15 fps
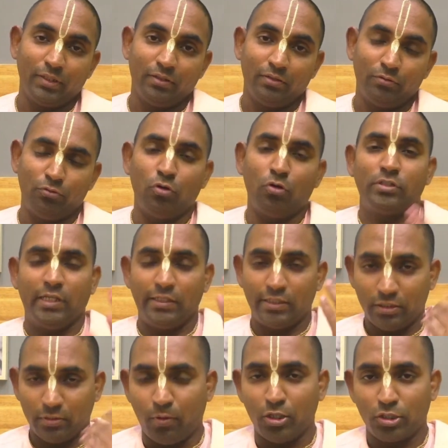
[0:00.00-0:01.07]
Those days
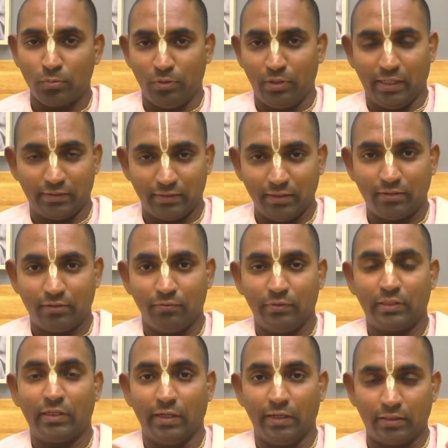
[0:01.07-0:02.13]
it's possible like that with
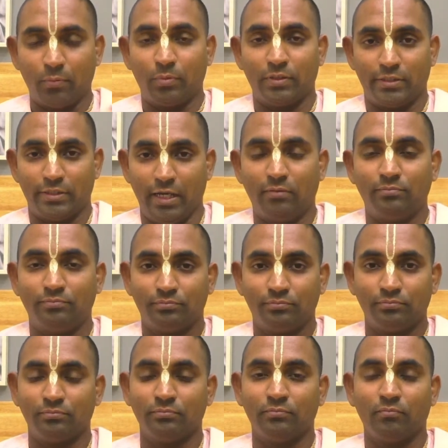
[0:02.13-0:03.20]
great tapasya.
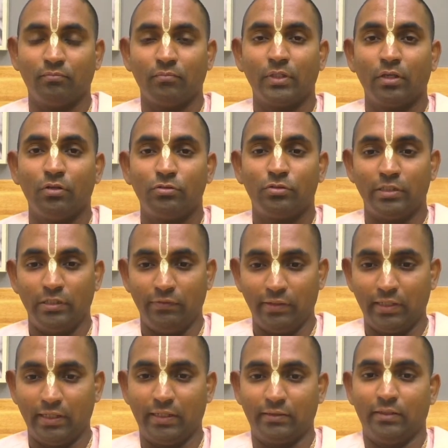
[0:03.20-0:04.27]
So he's living
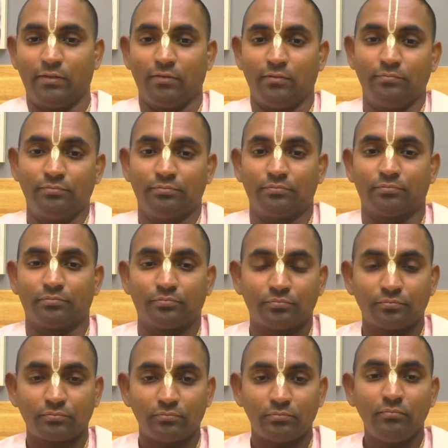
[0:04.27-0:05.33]
like that.
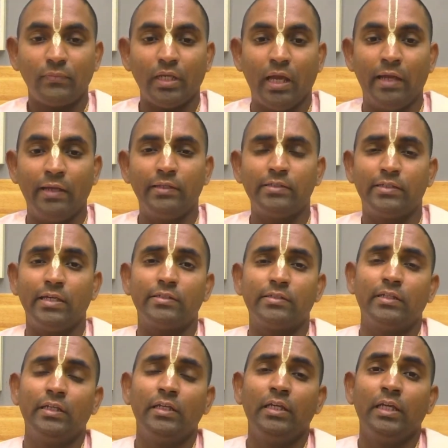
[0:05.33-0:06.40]
And he
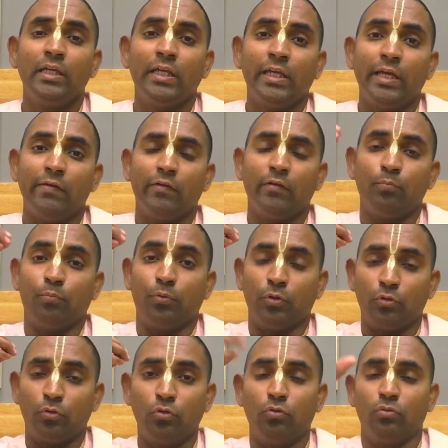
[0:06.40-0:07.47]
says, even
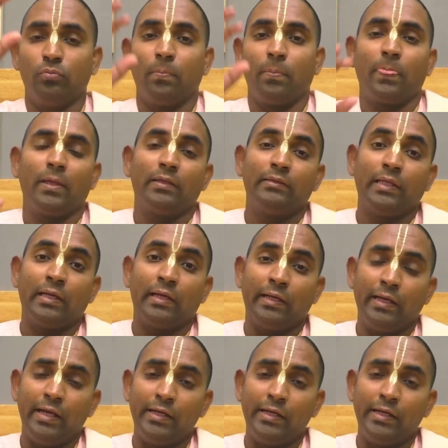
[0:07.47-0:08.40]
Bhrigu, the great